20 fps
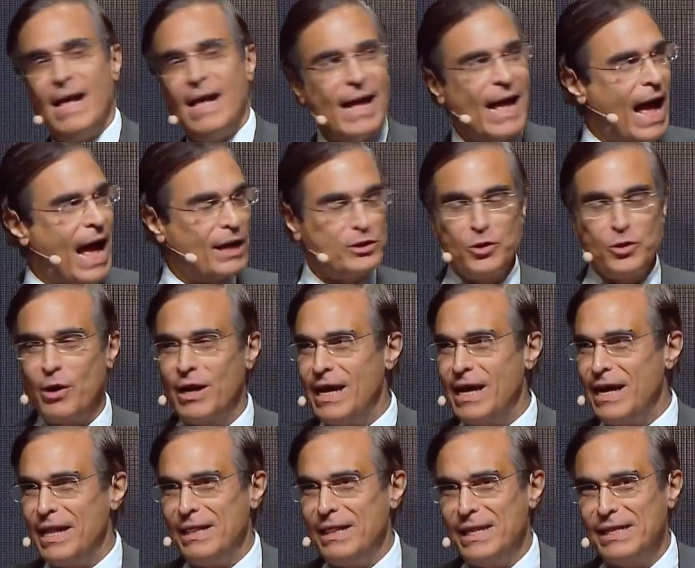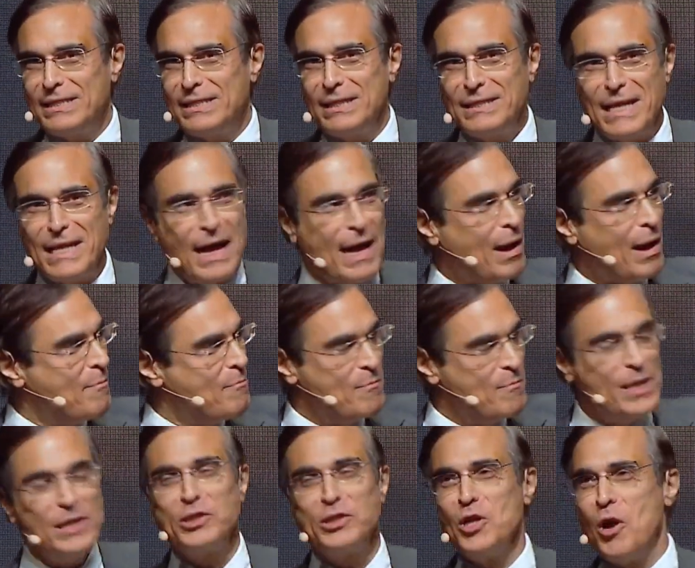actually, this is a
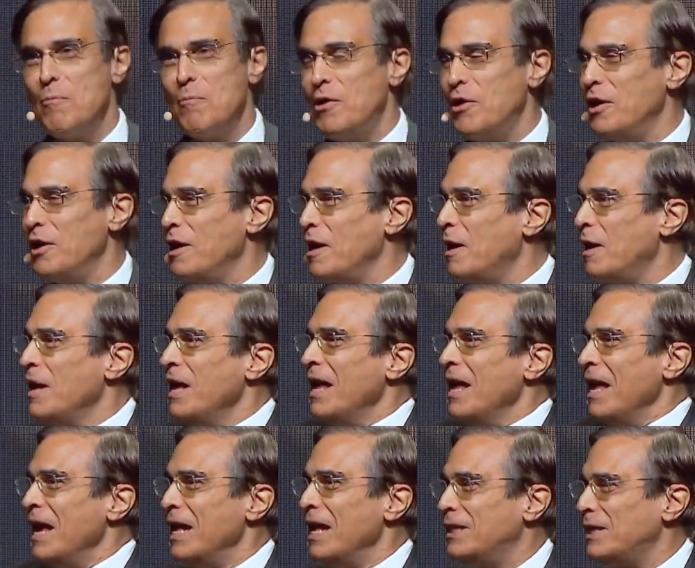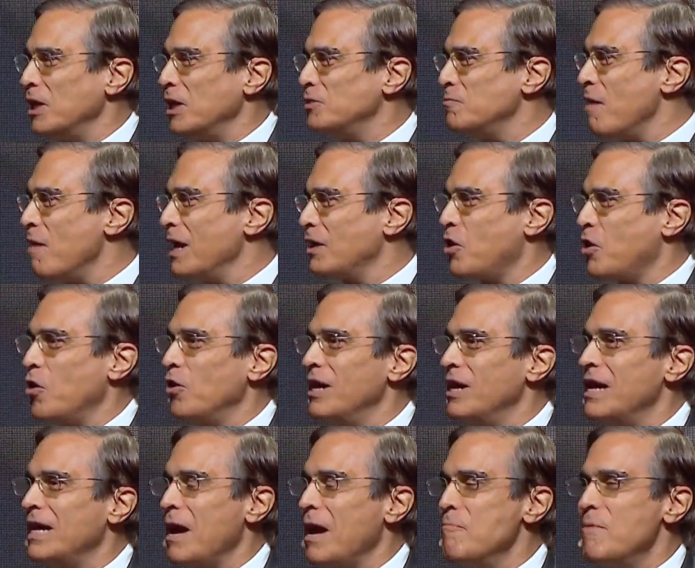misnomer here. It is my
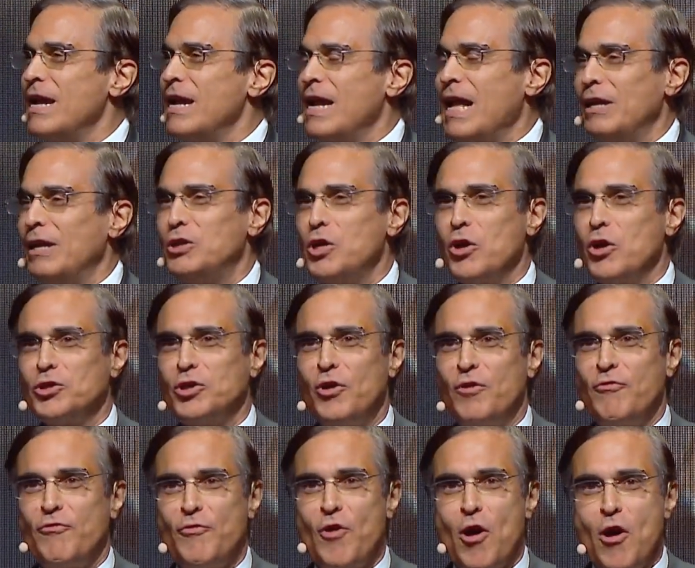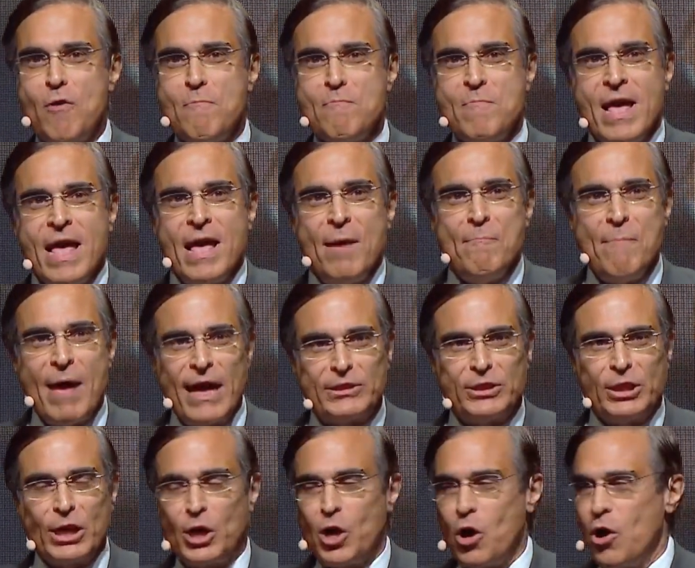colleague, a medical doctor from
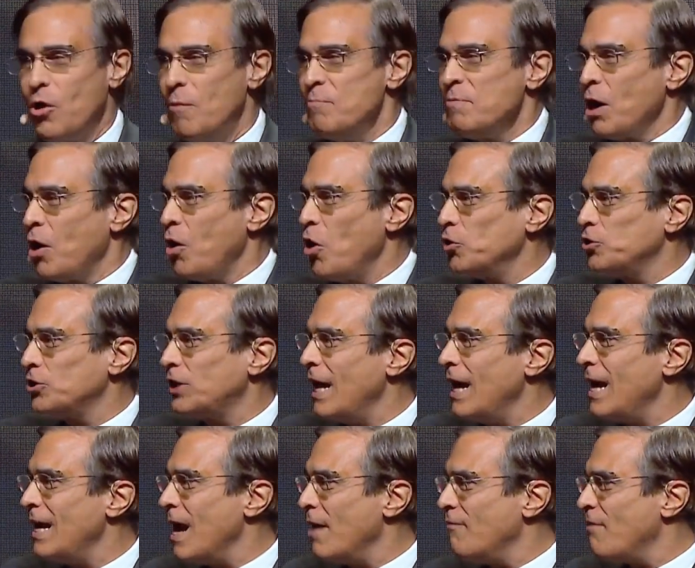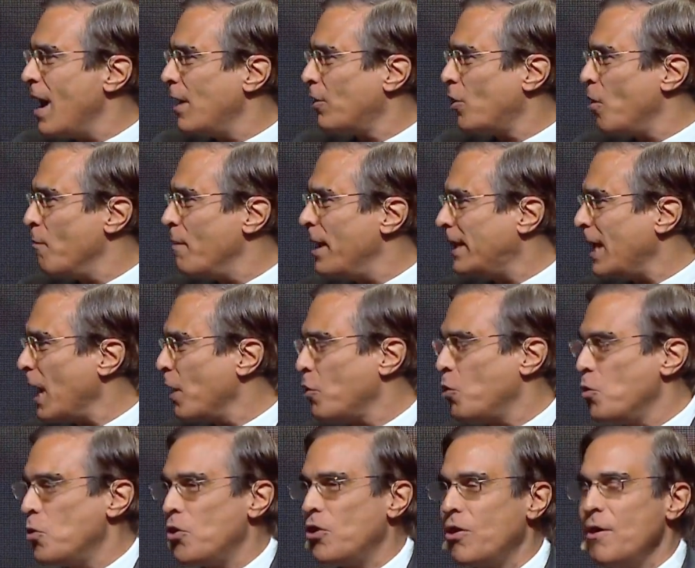Mexico, José Navarro
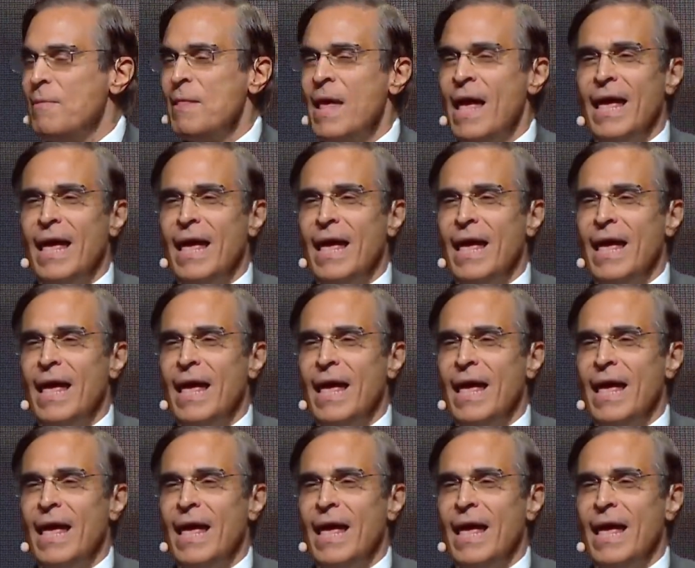Betancourt.